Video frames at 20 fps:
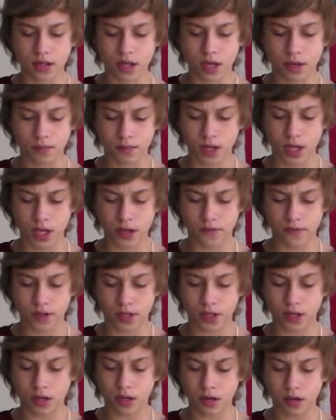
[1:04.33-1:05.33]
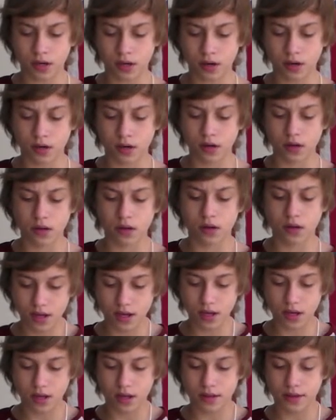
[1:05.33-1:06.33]
came caving in on her.
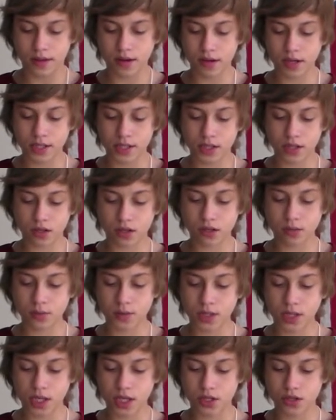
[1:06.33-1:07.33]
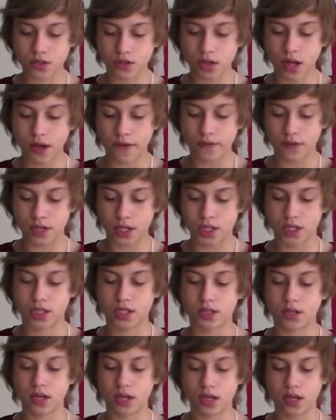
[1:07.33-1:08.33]
There is circumstantial
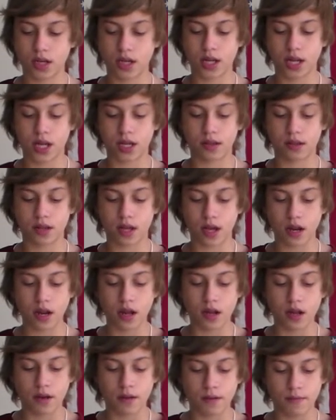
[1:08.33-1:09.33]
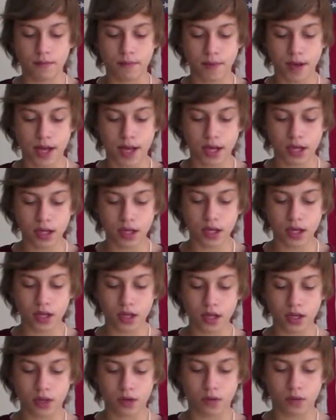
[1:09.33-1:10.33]
evidence to indicate that Mayella
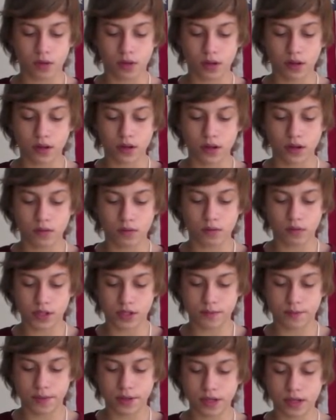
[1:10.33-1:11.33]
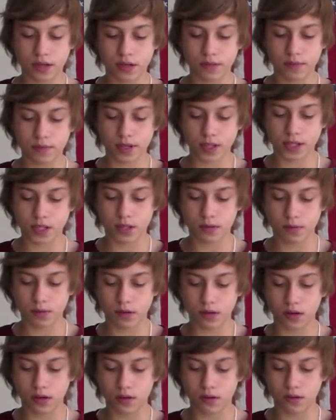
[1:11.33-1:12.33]
Ewell was beaten by
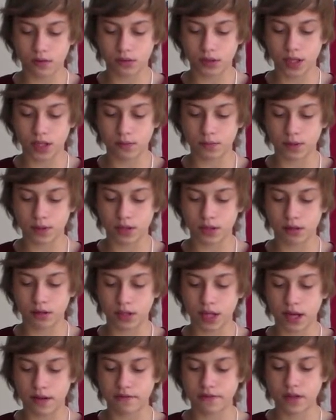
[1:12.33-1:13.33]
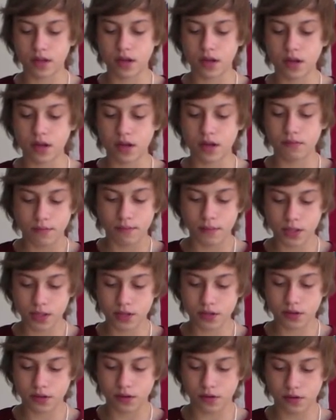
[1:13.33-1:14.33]
someone who led with their left.
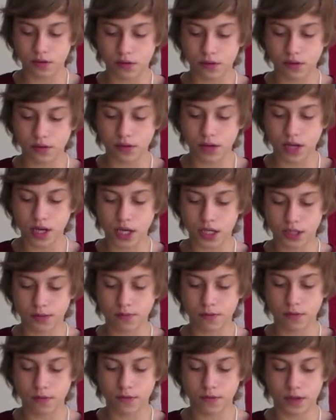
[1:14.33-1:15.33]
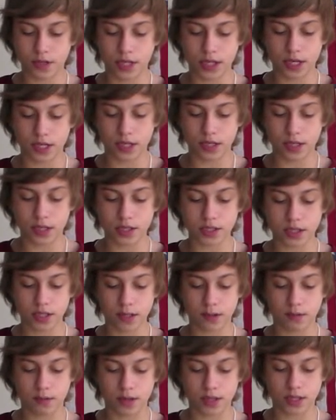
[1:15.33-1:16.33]
Mr. Ewell has proven that he does
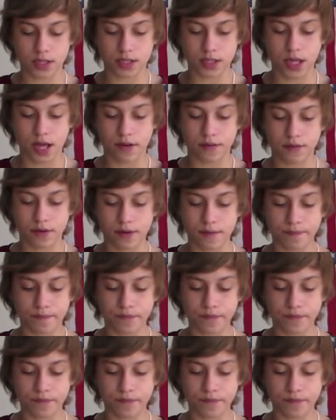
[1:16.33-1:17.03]
lead with his left,